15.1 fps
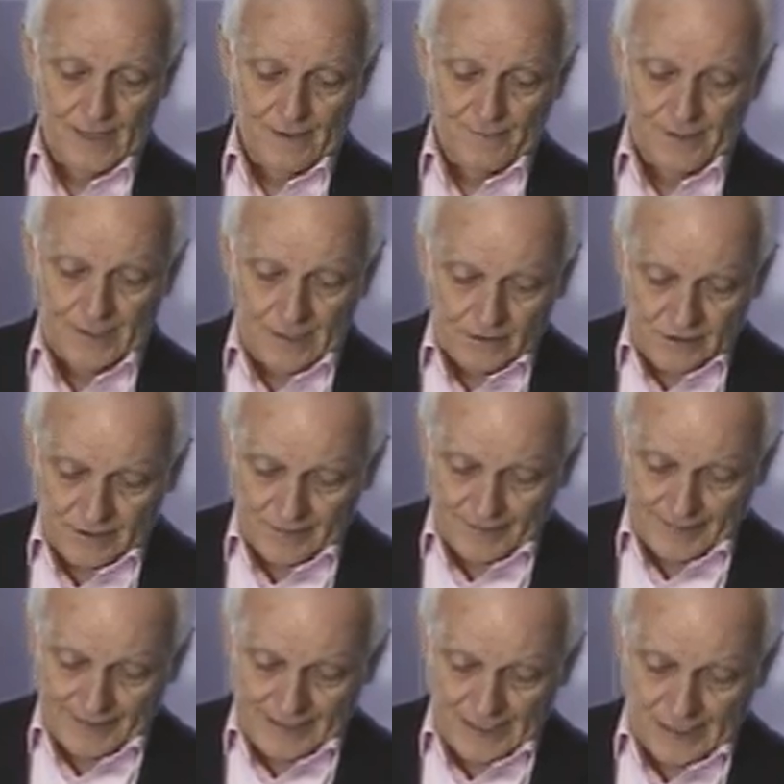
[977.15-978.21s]
But
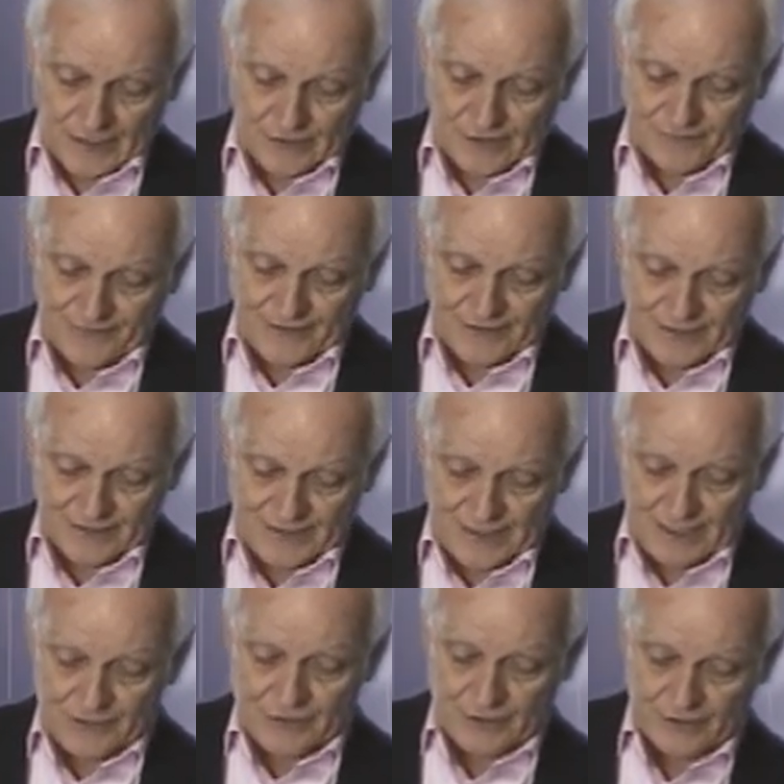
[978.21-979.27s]
ultimately, because of his
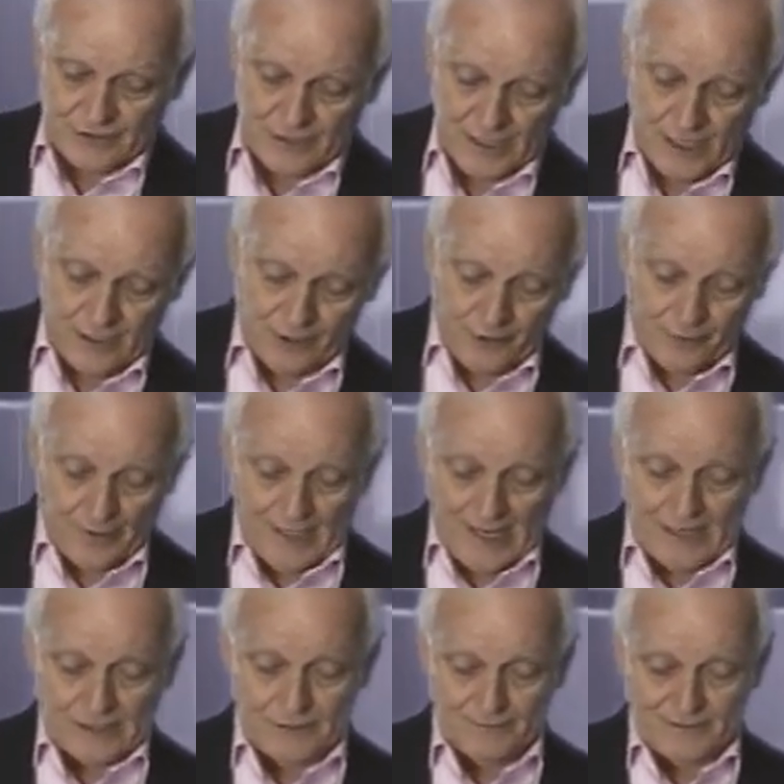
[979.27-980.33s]
intentions, you
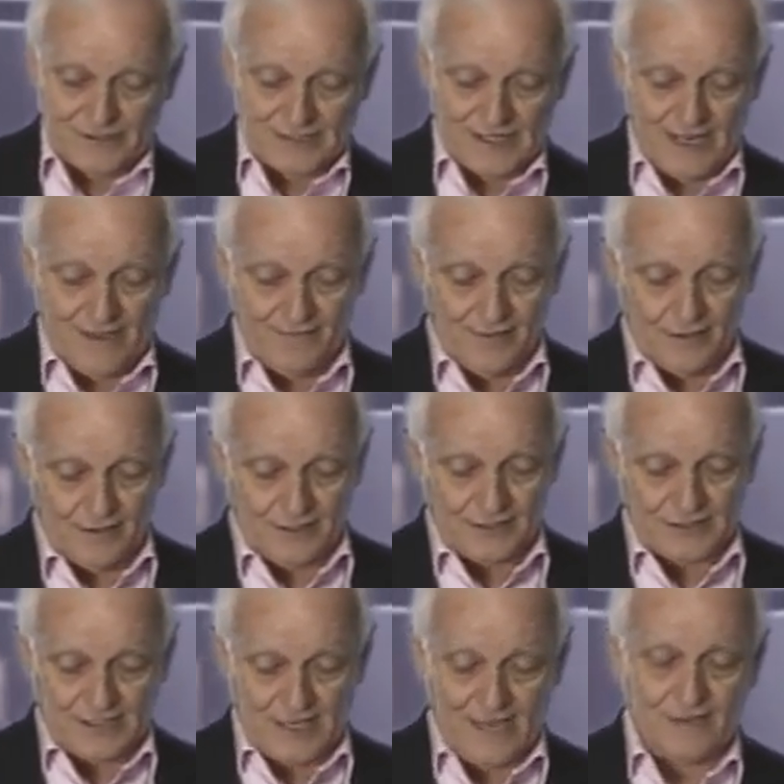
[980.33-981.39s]
realize the Savior, the
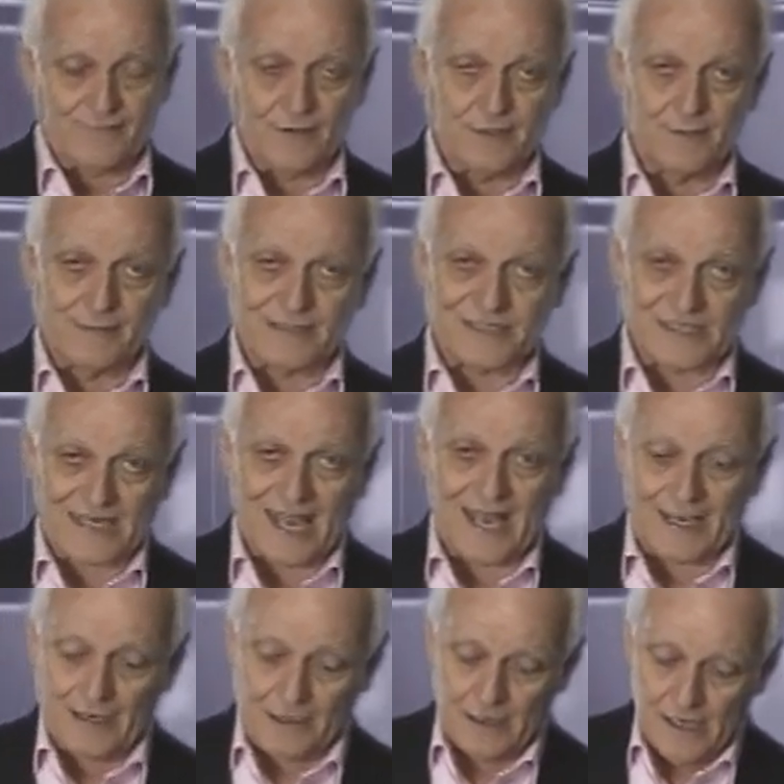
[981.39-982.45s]
Savior, the
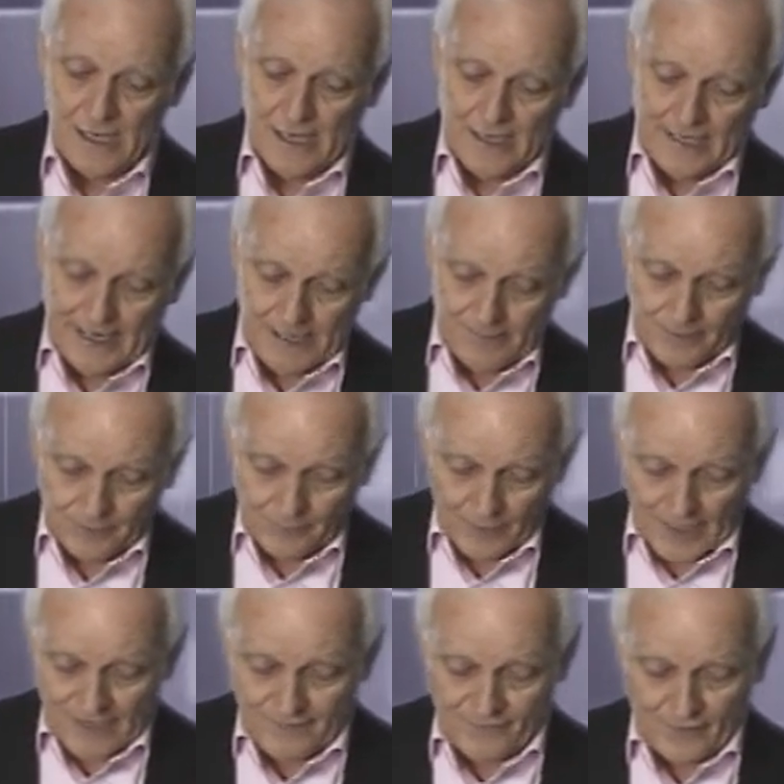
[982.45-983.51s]
Messiah, he would
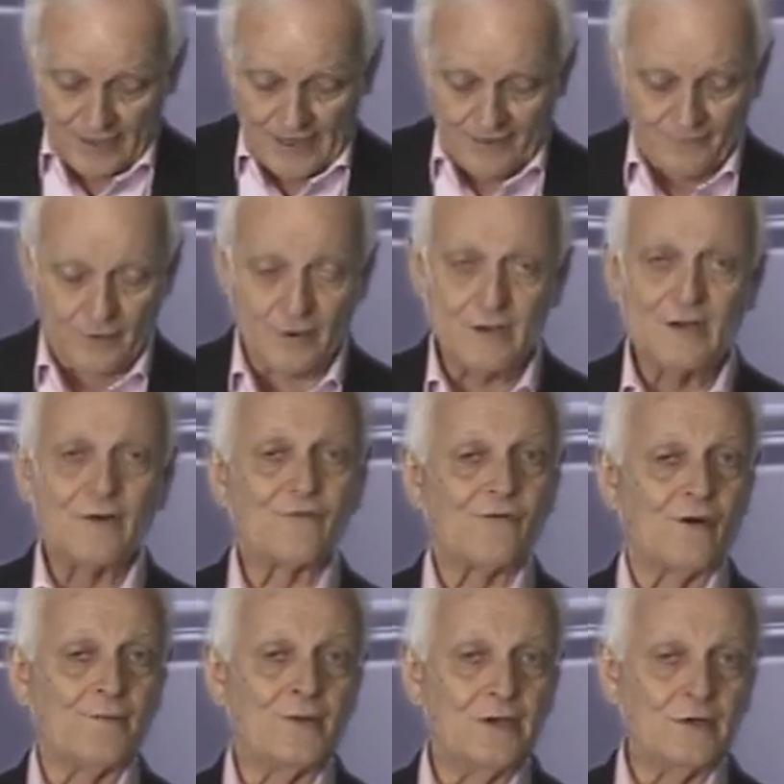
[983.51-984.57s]
reign forever
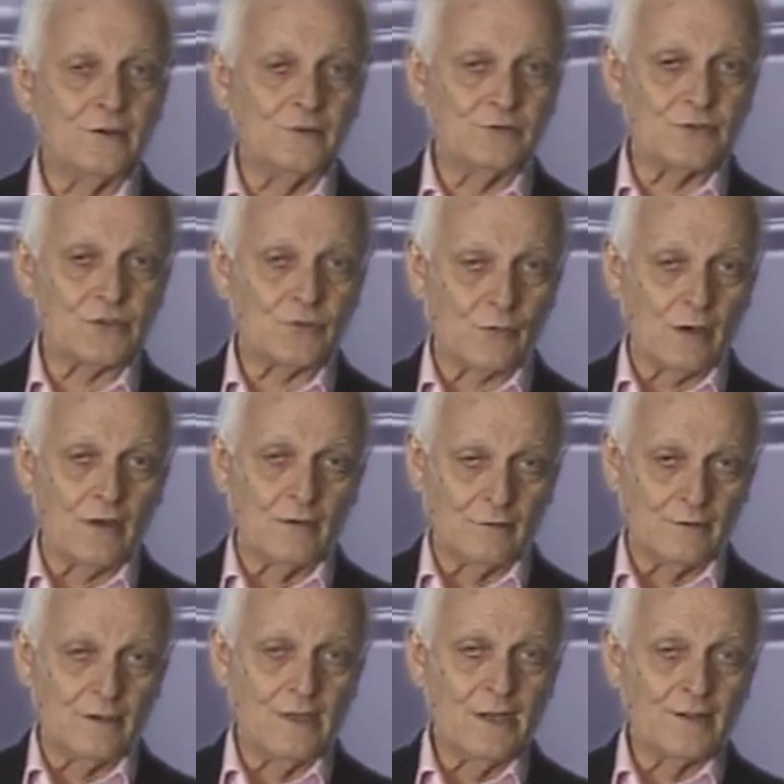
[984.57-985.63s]
from whose
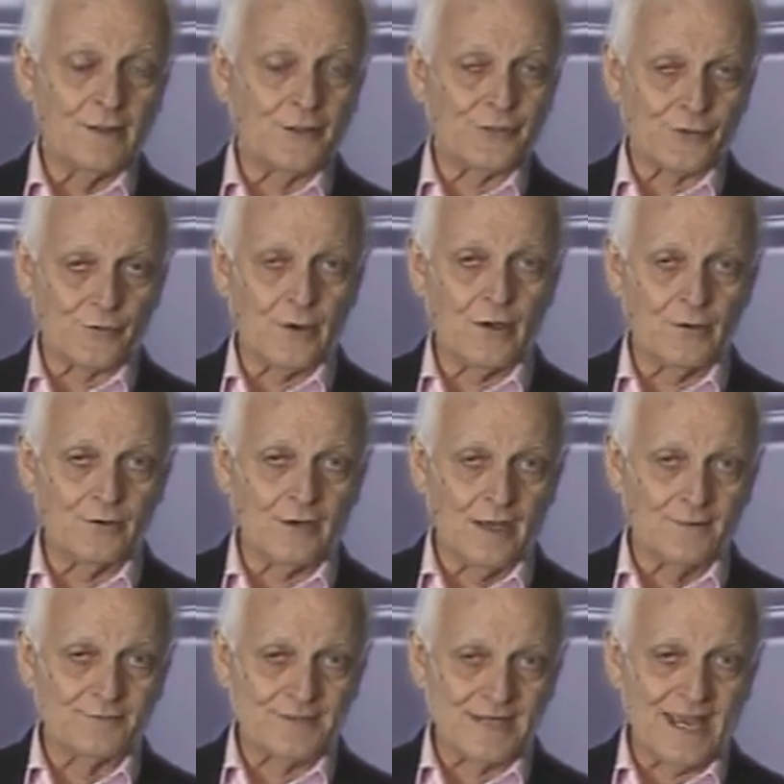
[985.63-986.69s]
throne? The throne
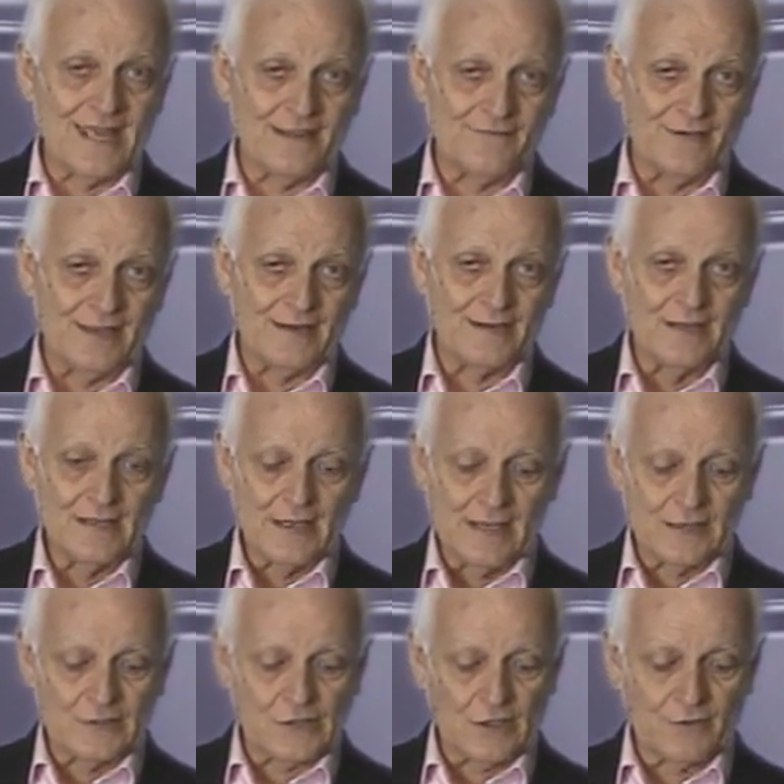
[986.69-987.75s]
of David.
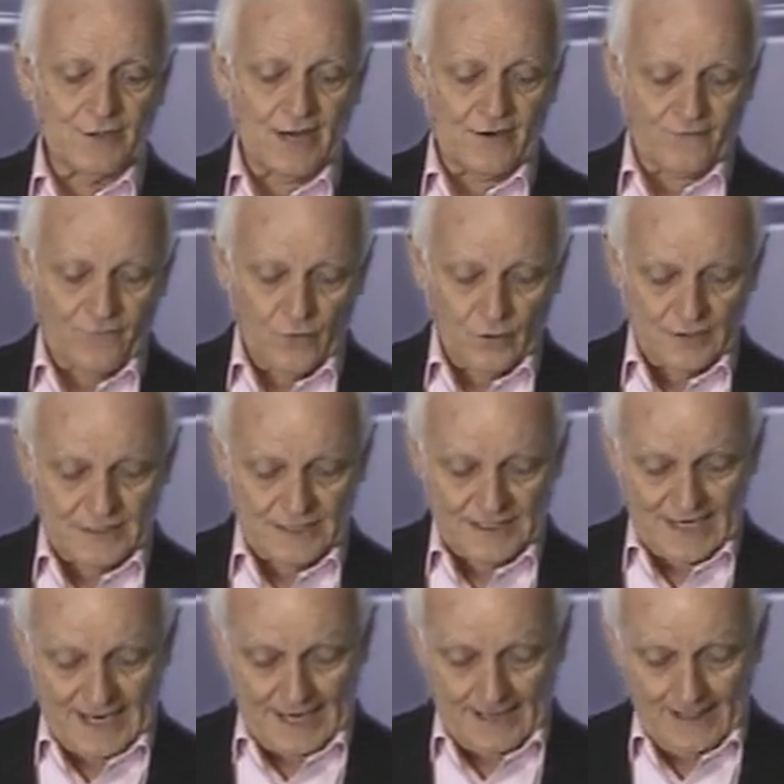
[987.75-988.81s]
And so therefore
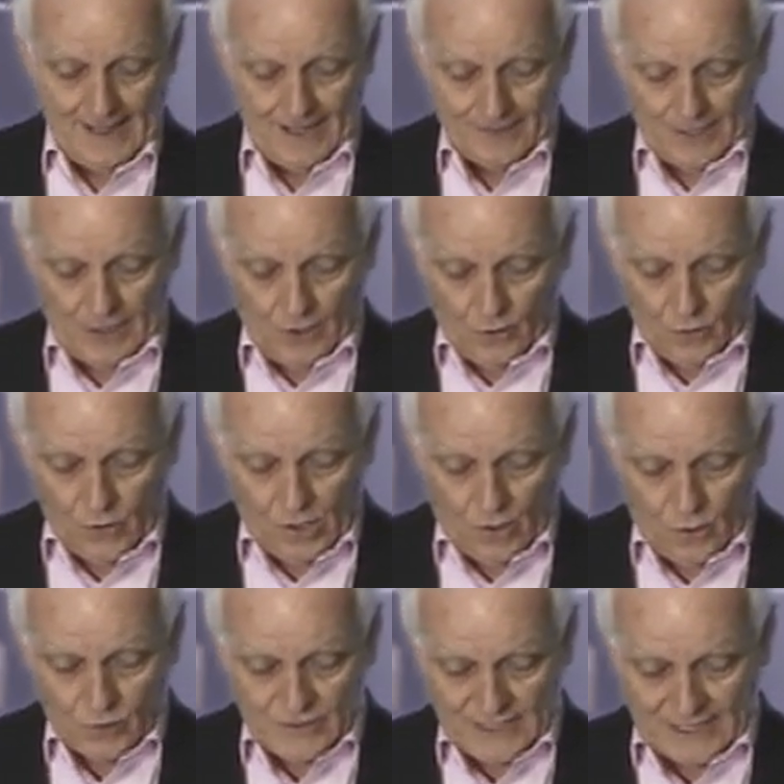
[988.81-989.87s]
today, the whole
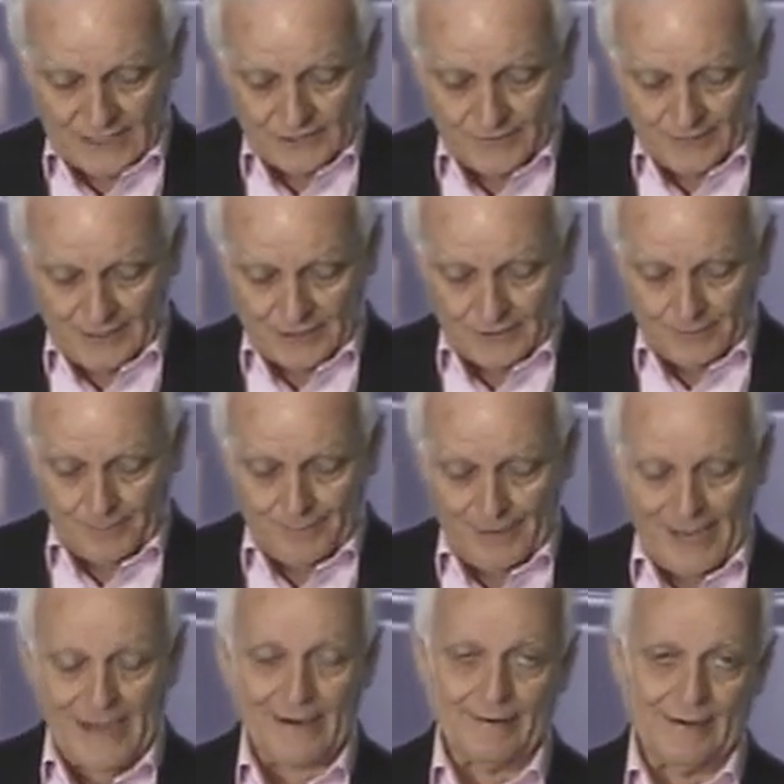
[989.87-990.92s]
Old Testament is
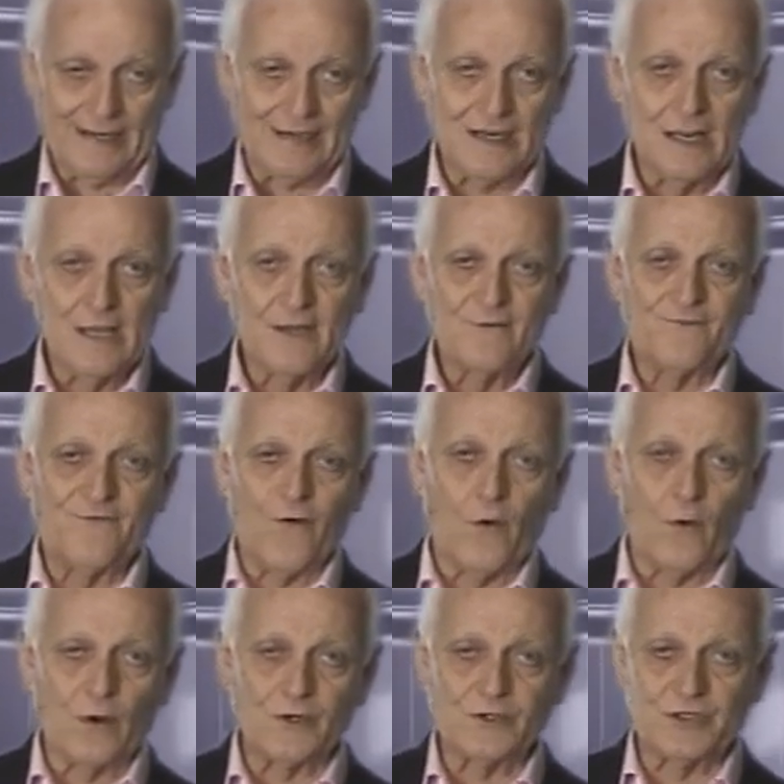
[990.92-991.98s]
preparing
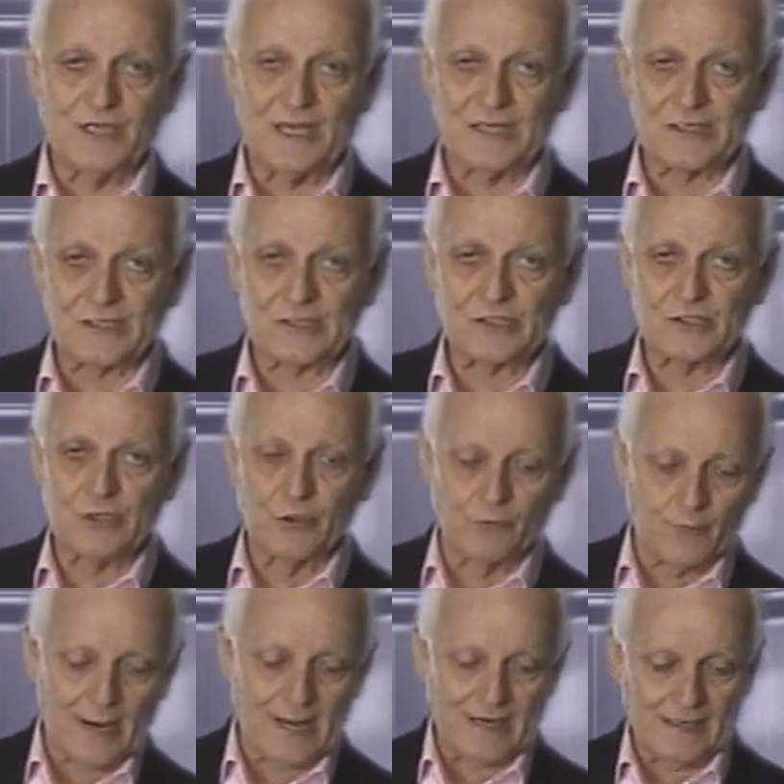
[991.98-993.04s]
for Jesus to
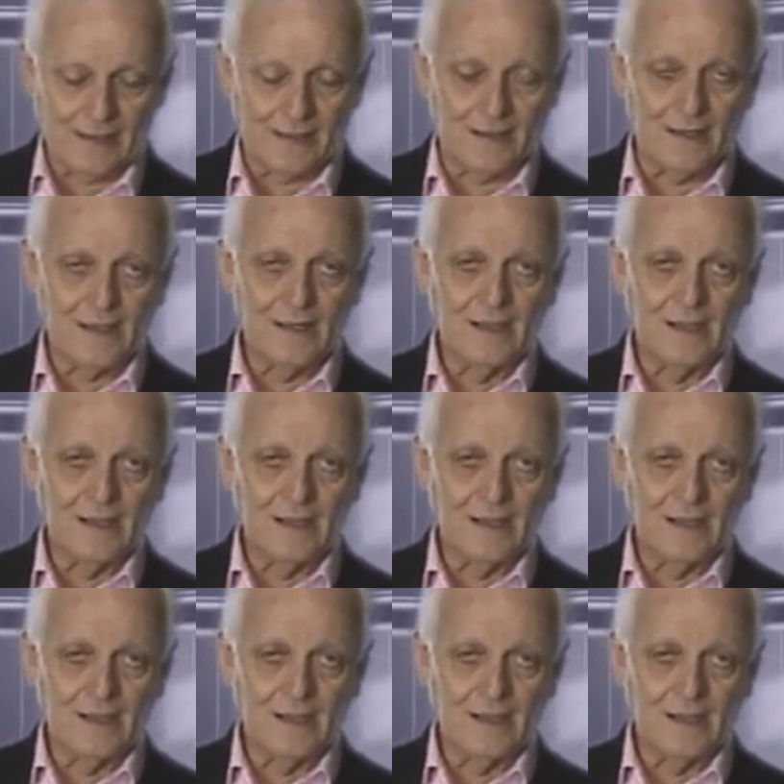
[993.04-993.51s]
reign.